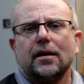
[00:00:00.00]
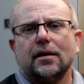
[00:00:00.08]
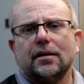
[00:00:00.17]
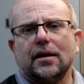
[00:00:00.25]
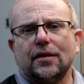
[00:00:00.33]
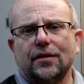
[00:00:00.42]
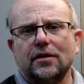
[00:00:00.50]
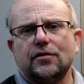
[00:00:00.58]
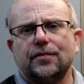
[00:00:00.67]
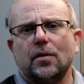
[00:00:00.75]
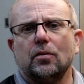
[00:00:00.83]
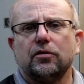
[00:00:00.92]
Now, these
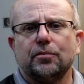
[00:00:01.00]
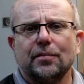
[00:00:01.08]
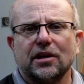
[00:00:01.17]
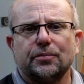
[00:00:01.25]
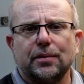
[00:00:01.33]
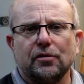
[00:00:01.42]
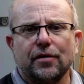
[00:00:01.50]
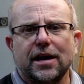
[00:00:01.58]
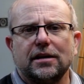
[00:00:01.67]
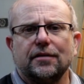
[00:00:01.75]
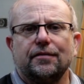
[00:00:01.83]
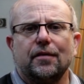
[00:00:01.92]
faults must be
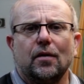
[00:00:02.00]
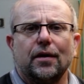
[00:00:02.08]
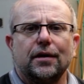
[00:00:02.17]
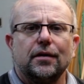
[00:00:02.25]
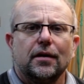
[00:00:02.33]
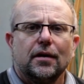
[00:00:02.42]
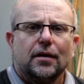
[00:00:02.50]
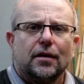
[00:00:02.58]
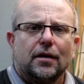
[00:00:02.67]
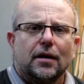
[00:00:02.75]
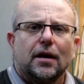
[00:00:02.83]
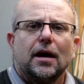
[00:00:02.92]
rectified
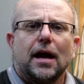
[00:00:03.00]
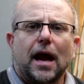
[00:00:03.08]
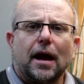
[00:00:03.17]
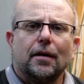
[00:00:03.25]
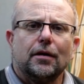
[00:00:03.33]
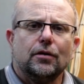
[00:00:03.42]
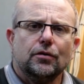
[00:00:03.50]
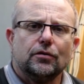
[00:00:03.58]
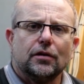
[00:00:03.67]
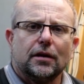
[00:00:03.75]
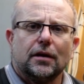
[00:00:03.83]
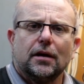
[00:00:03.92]

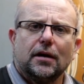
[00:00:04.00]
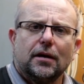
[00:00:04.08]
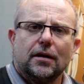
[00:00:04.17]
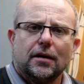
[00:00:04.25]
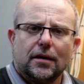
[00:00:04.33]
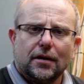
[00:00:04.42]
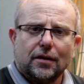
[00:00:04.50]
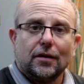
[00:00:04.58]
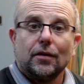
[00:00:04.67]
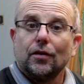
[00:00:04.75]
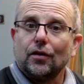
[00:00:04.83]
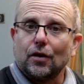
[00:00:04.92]
using
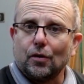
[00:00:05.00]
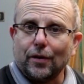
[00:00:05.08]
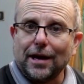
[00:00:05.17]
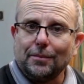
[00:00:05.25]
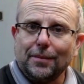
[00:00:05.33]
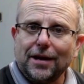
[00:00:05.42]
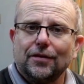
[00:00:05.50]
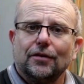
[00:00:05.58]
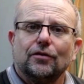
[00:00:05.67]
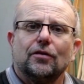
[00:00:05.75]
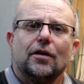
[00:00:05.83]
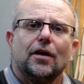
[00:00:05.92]
correct
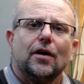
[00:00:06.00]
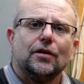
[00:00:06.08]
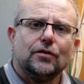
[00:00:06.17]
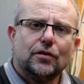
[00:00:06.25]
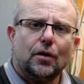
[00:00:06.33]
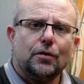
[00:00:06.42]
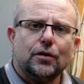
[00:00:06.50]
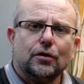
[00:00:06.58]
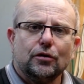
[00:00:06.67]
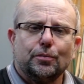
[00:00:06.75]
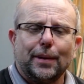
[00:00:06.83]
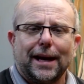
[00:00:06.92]
methods. Don't
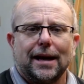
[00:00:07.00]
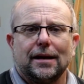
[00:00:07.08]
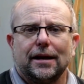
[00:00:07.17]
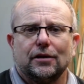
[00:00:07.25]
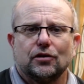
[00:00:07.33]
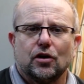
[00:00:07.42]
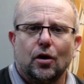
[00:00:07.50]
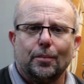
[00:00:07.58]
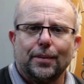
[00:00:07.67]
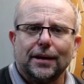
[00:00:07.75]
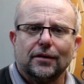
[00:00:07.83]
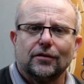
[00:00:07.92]
use backlash
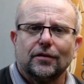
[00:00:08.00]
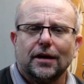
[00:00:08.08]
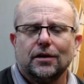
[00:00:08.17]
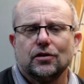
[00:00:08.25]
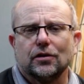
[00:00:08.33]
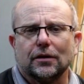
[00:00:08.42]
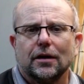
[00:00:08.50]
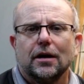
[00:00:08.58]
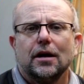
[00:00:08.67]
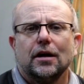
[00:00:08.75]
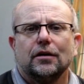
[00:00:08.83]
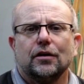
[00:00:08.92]
compensation
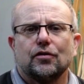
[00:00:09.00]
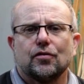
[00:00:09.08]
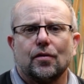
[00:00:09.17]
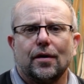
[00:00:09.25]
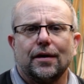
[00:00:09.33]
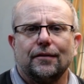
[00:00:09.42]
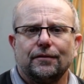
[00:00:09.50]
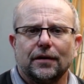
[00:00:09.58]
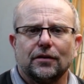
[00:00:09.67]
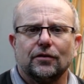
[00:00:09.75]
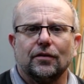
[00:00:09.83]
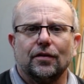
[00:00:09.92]
to try and
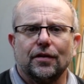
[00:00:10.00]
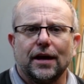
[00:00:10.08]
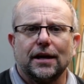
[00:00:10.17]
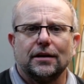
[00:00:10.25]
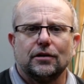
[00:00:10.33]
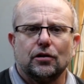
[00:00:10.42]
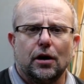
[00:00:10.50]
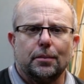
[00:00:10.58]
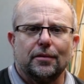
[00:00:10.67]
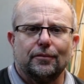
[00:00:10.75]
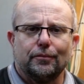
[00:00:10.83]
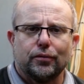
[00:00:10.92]
fix that
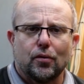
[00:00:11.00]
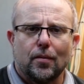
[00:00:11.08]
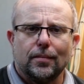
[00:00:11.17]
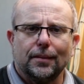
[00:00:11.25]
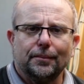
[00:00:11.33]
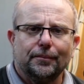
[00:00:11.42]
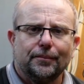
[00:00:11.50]
type of problem.